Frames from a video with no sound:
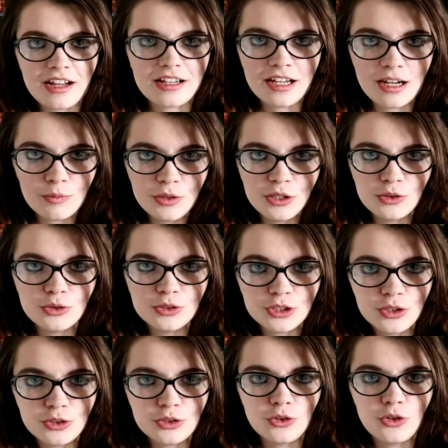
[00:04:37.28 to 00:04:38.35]
and can we
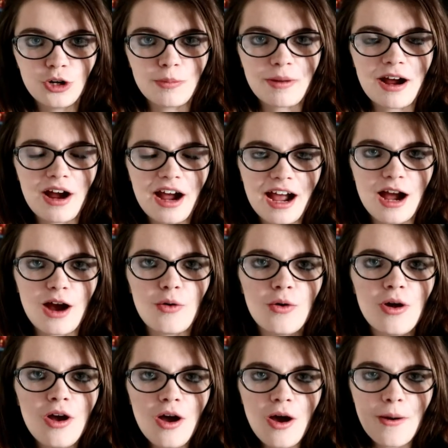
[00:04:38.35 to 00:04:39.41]
also talk about
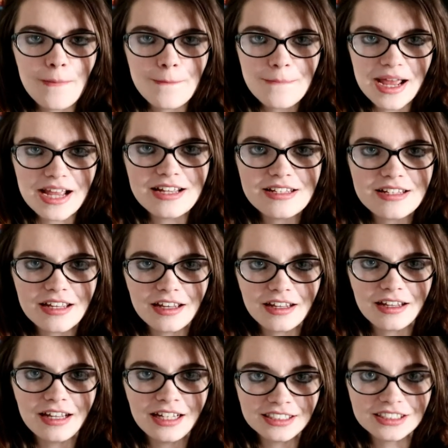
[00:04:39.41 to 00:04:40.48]
how
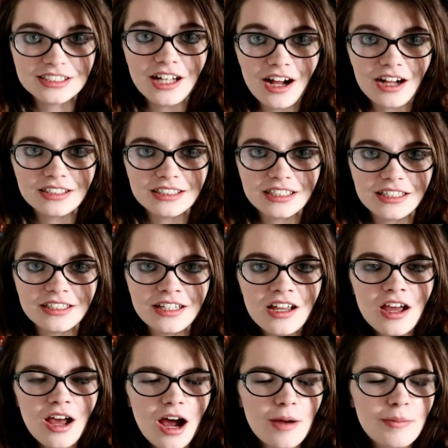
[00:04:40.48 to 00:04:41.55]
amazing it started?
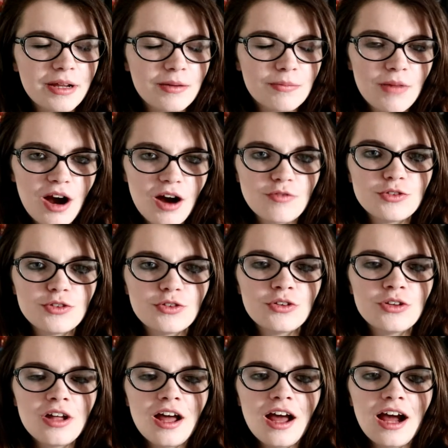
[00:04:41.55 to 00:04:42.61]
I mean,
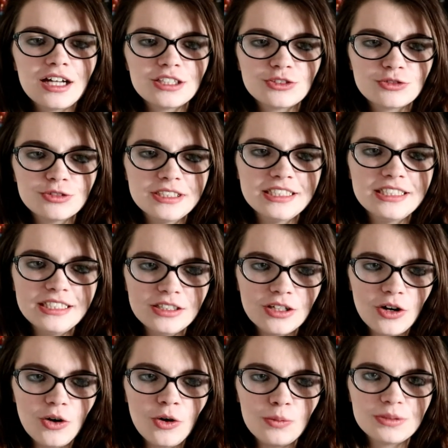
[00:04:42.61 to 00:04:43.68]
Marvel has really
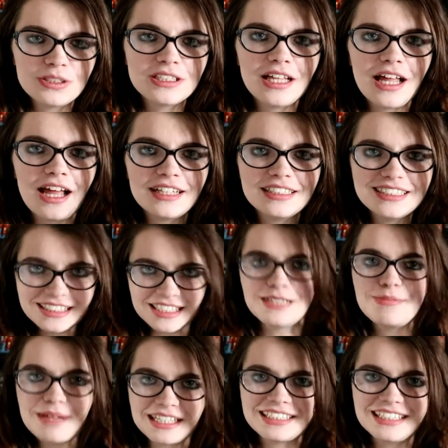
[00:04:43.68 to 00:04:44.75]
upped their
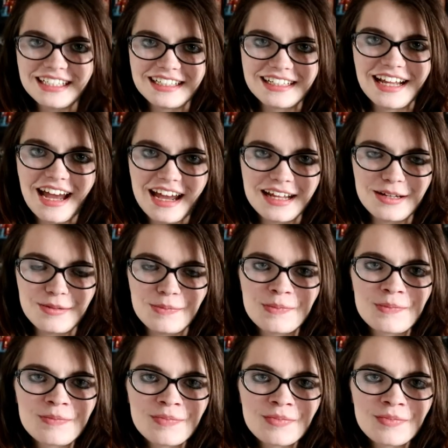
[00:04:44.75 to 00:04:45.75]
cinematic game